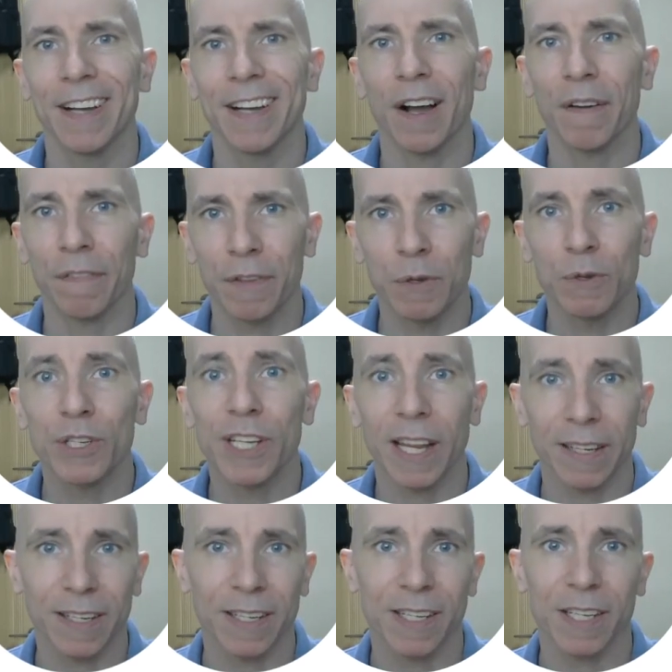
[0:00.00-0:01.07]
a few
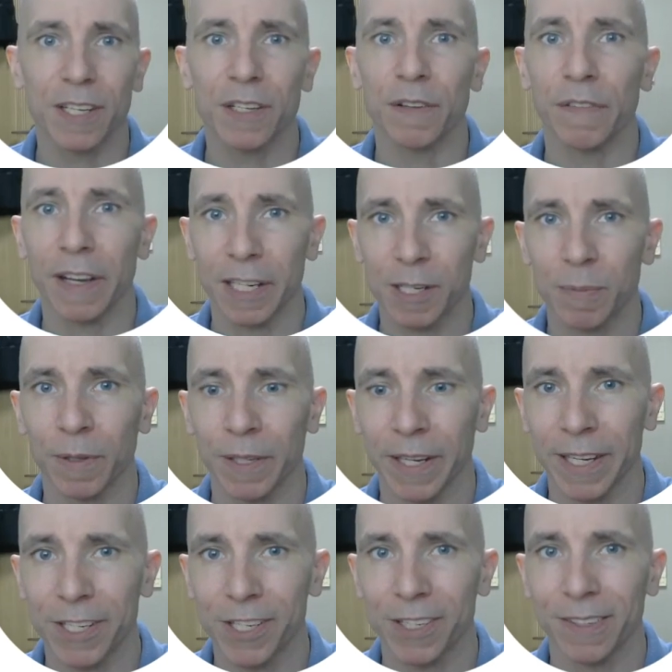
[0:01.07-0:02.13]
sentences of
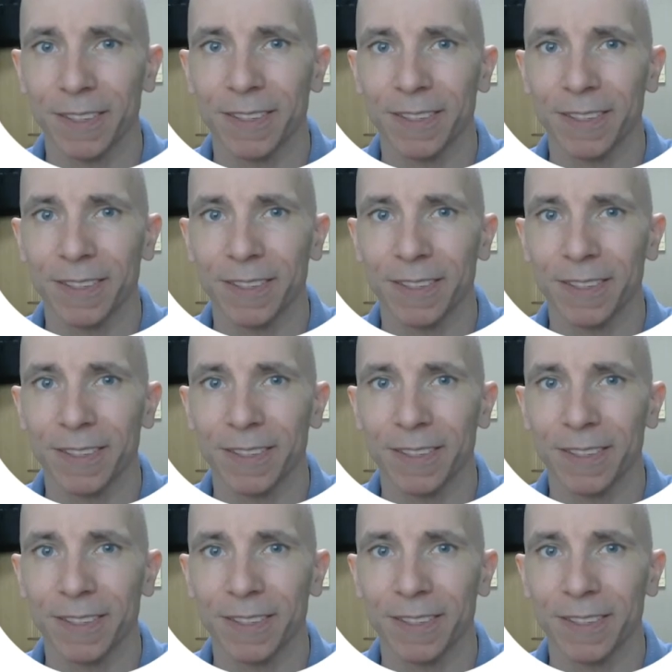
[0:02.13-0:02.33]
explanation.